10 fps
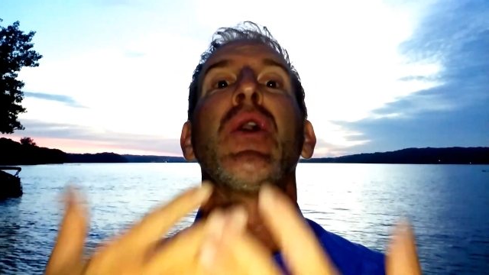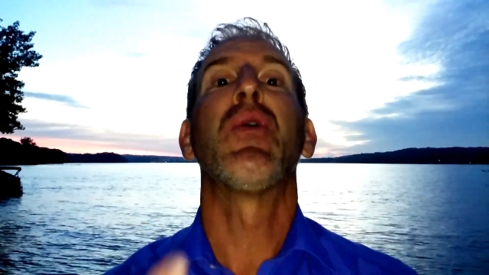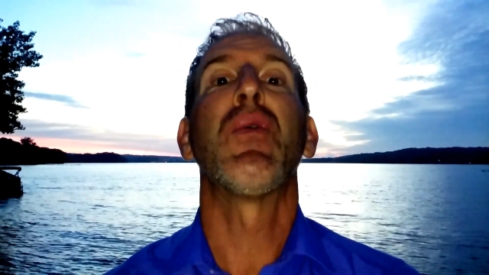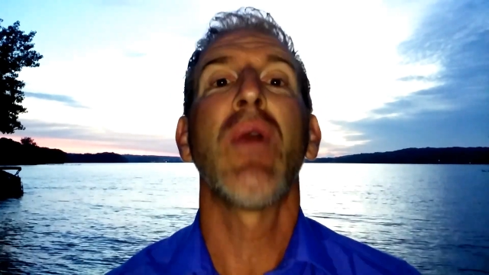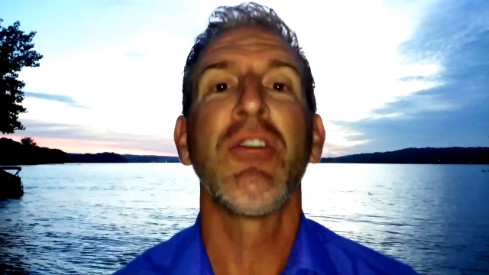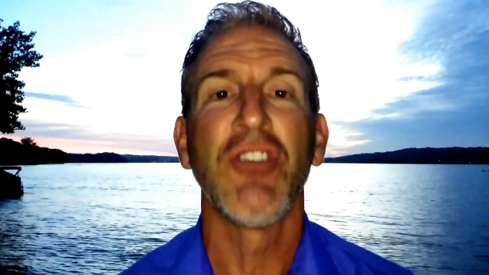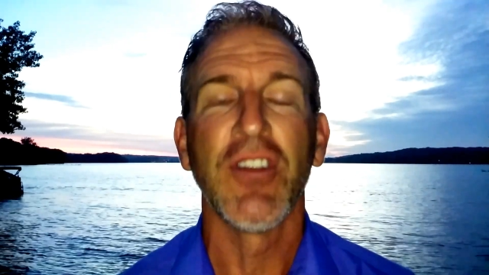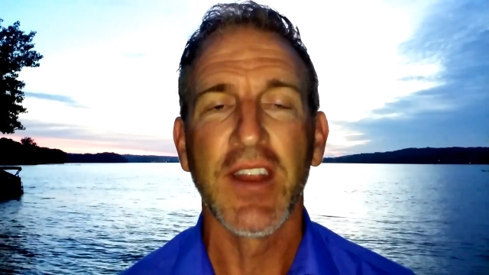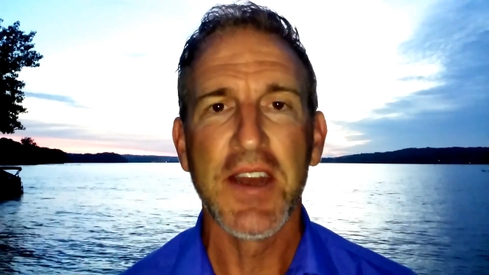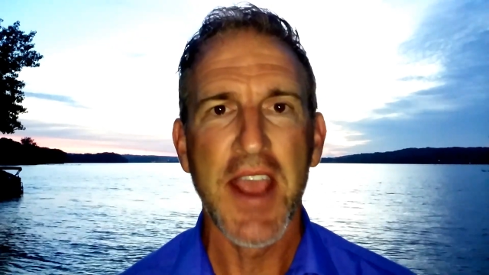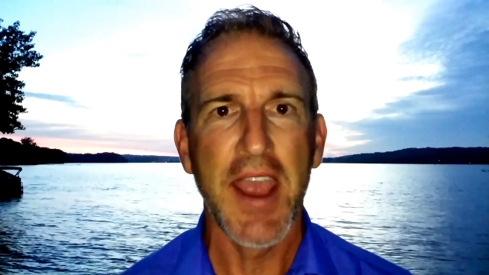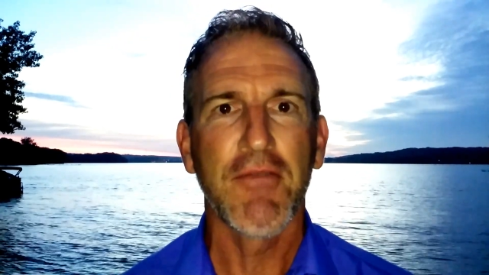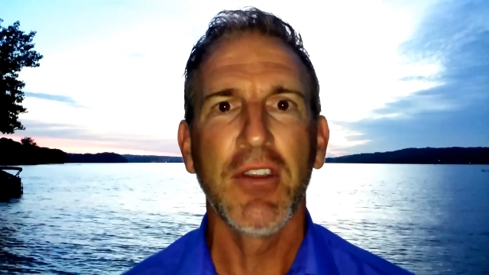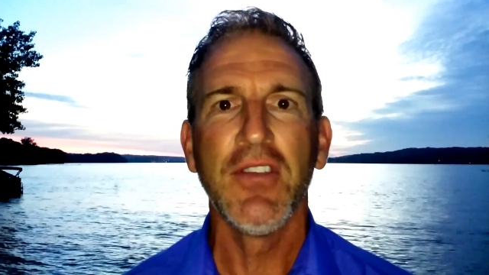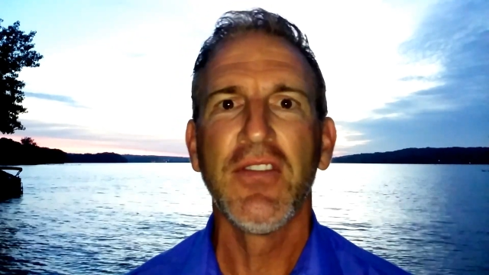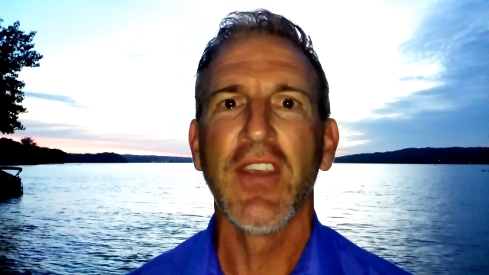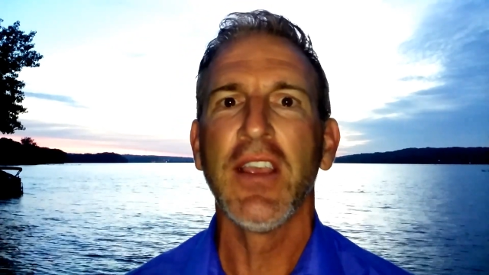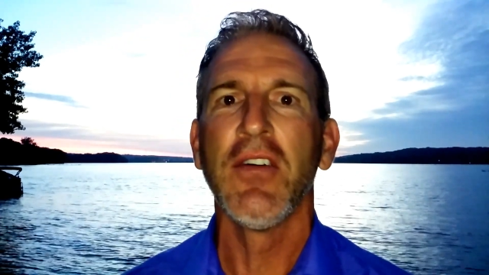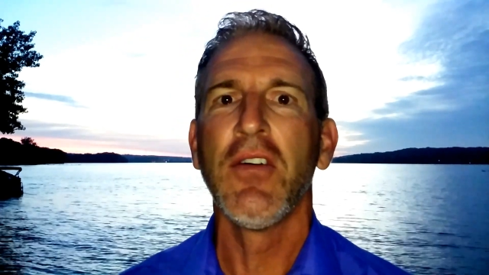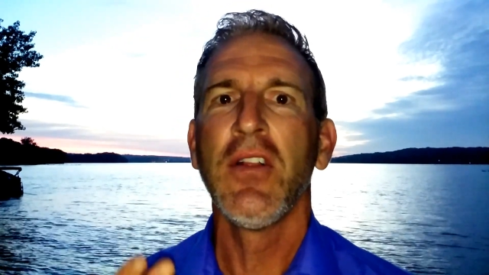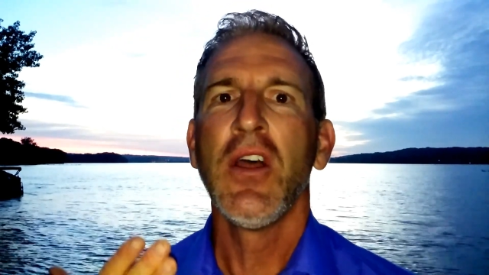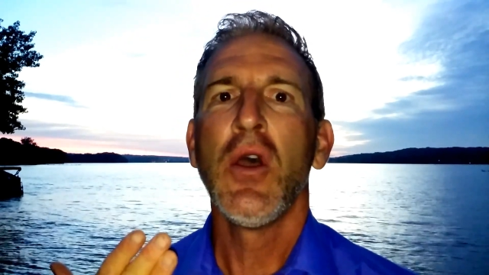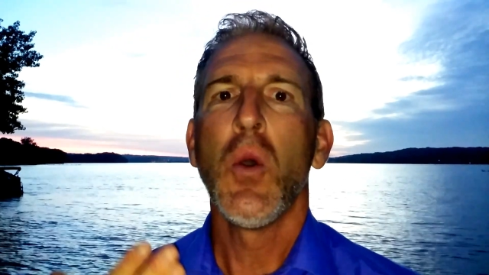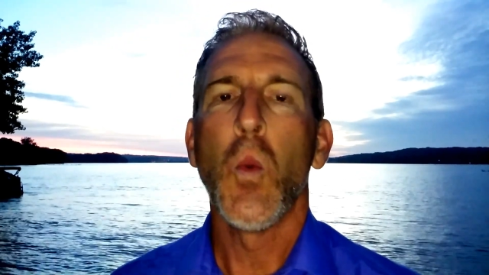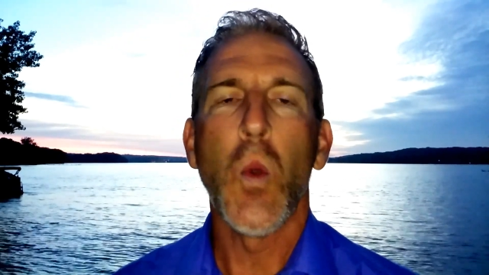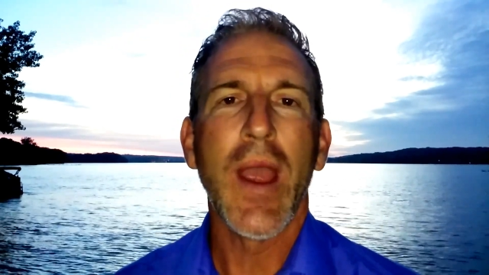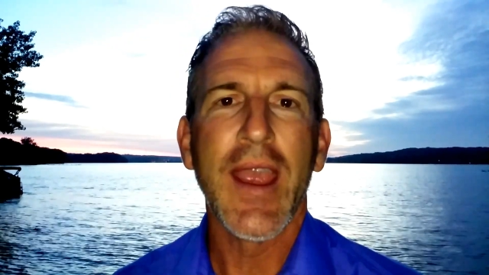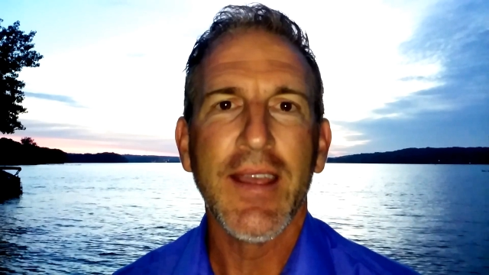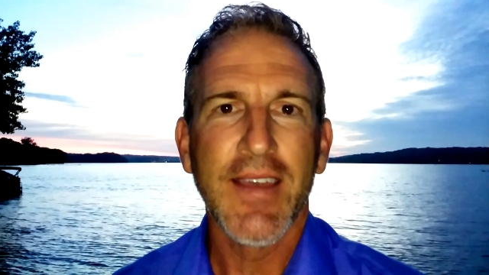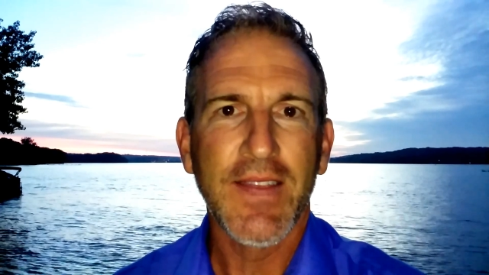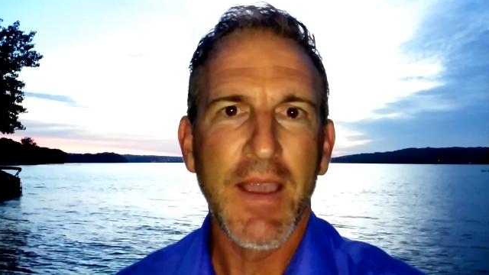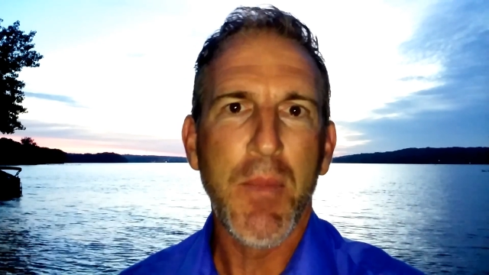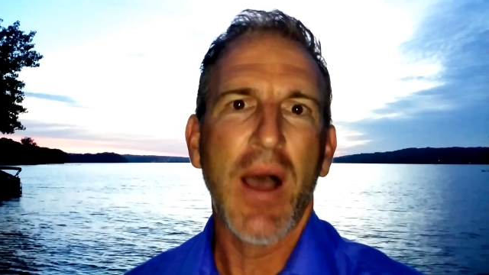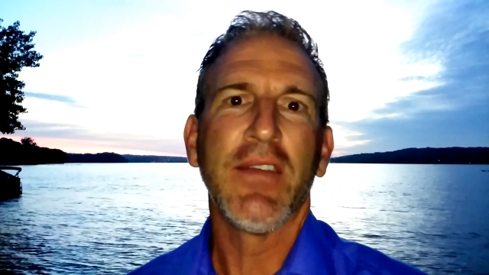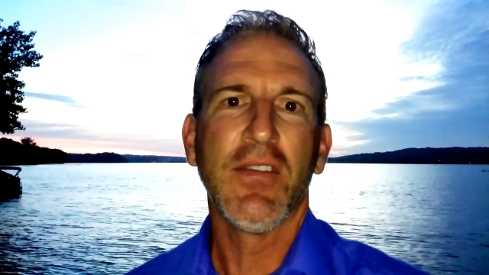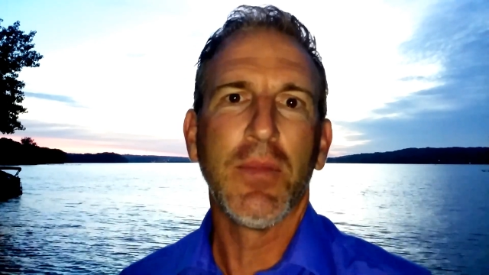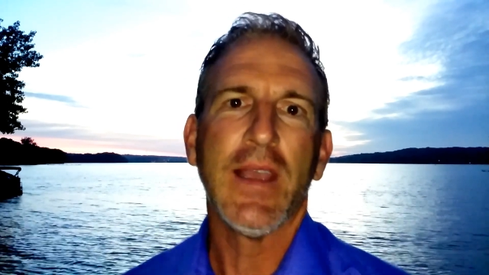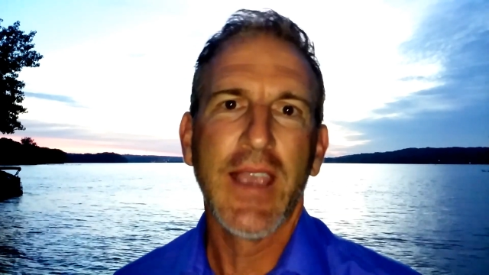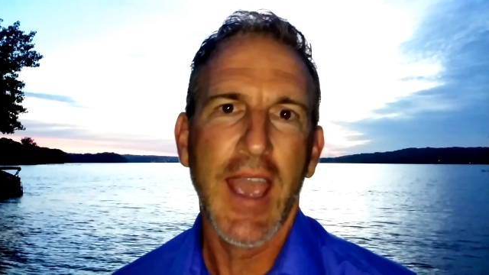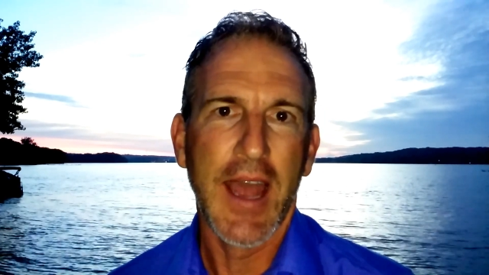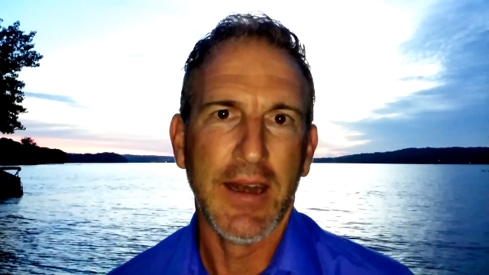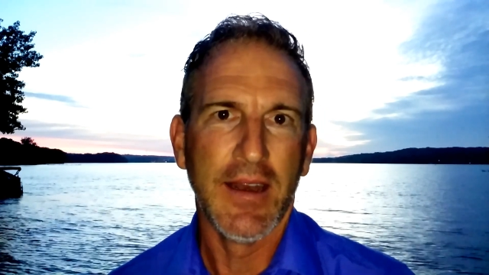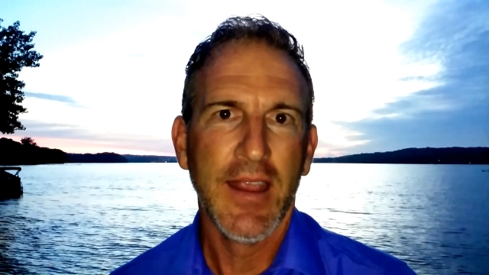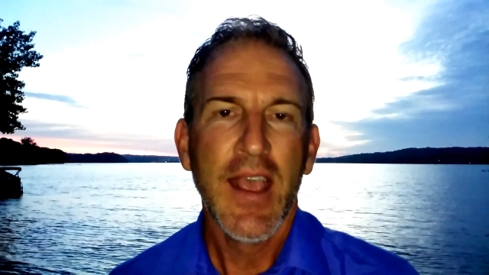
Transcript: crush it in every single way that they possibly can.